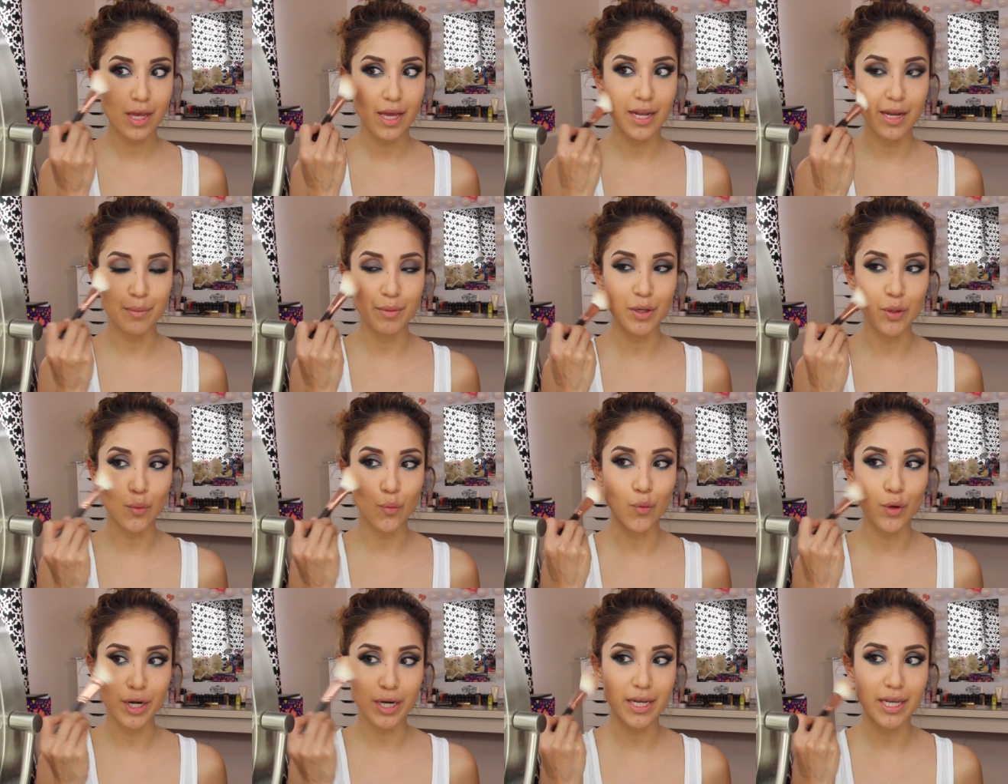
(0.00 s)
and I'm going
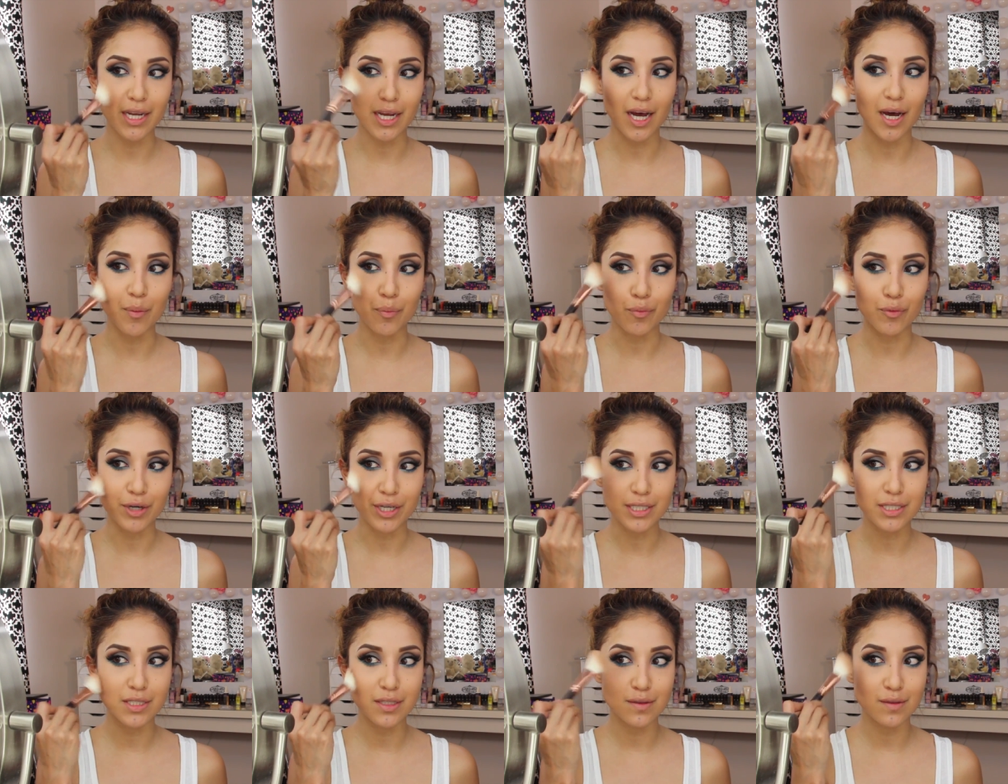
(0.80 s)
to work it
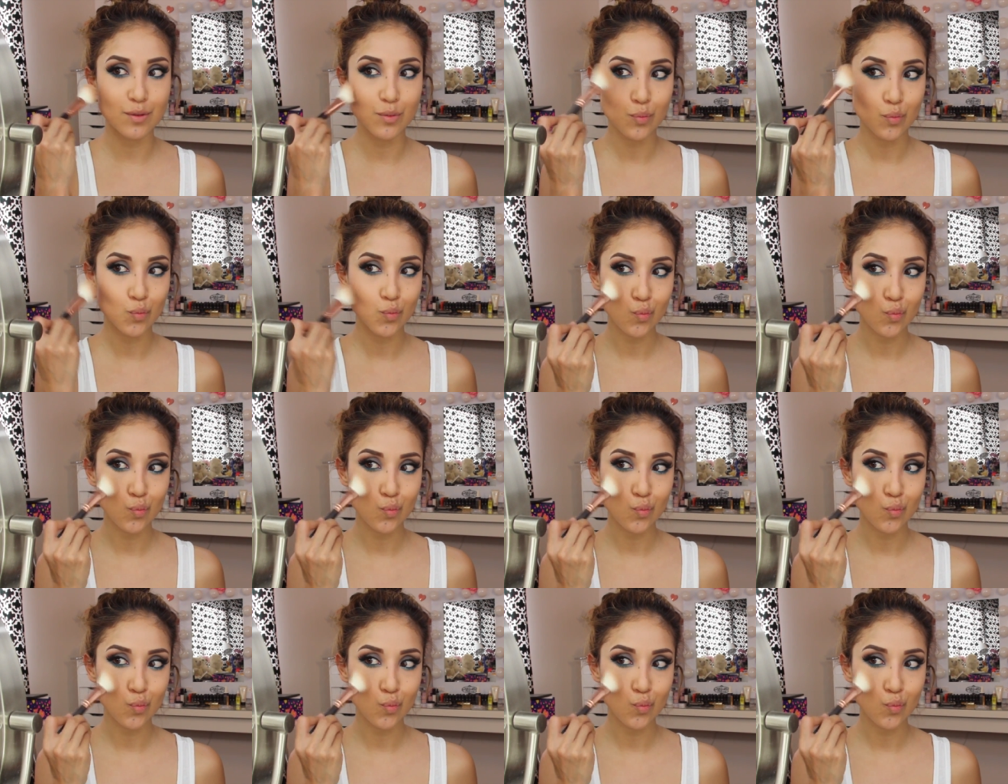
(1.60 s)
upwards